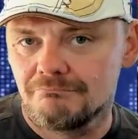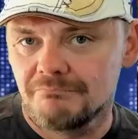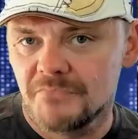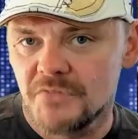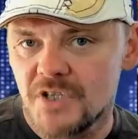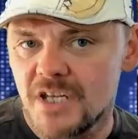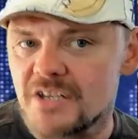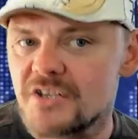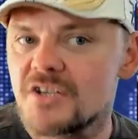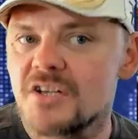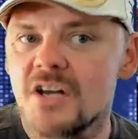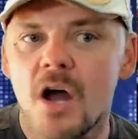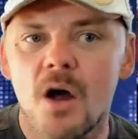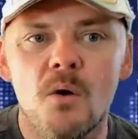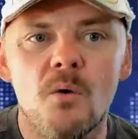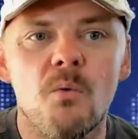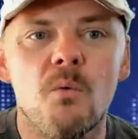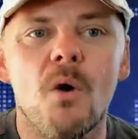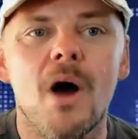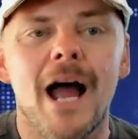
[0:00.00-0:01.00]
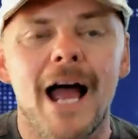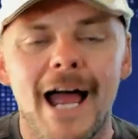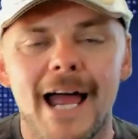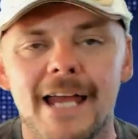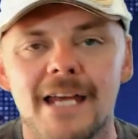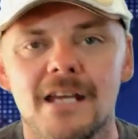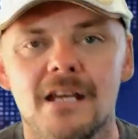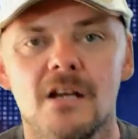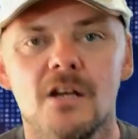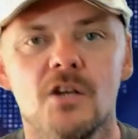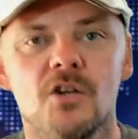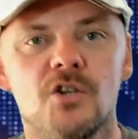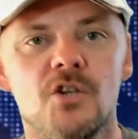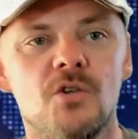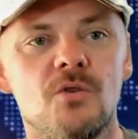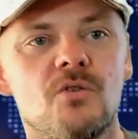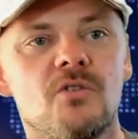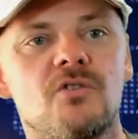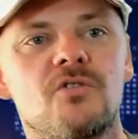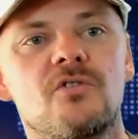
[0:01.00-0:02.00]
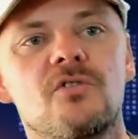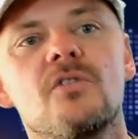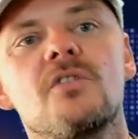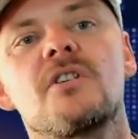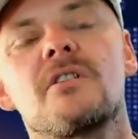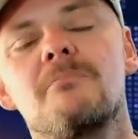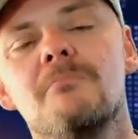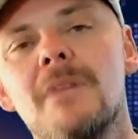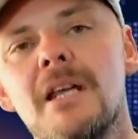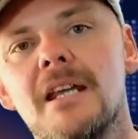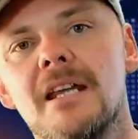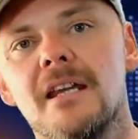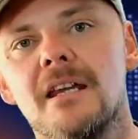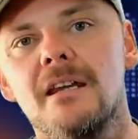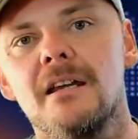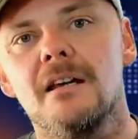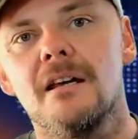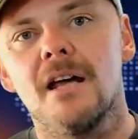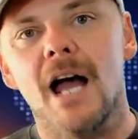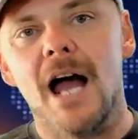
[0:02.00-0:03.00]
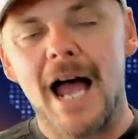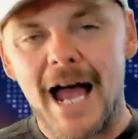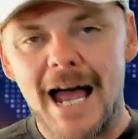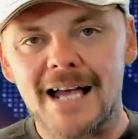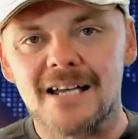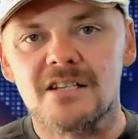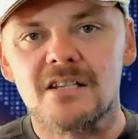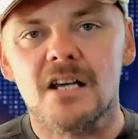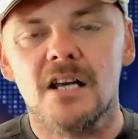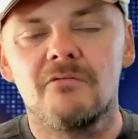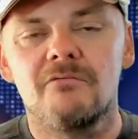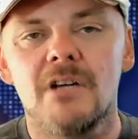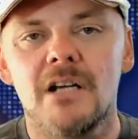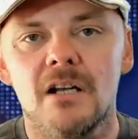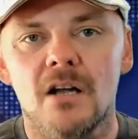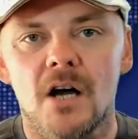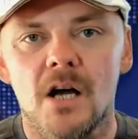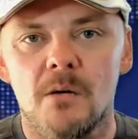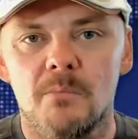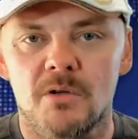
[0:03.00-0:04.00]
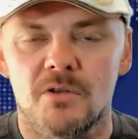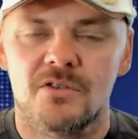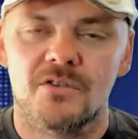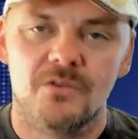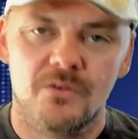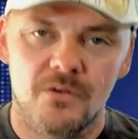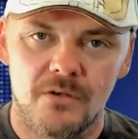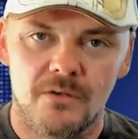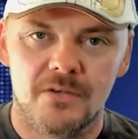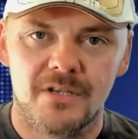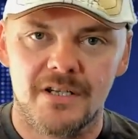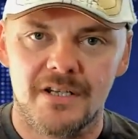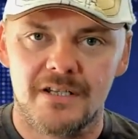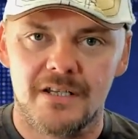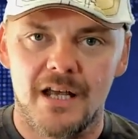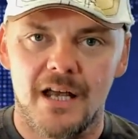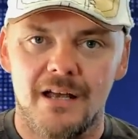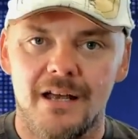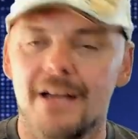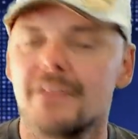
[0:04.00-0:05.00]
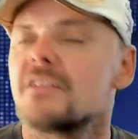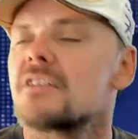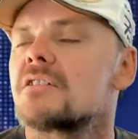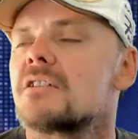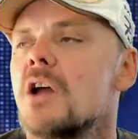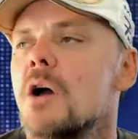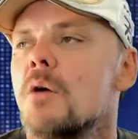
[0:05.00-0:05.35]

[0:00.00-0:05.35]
There's no way you could trust me as a reliable source, is there? And there's no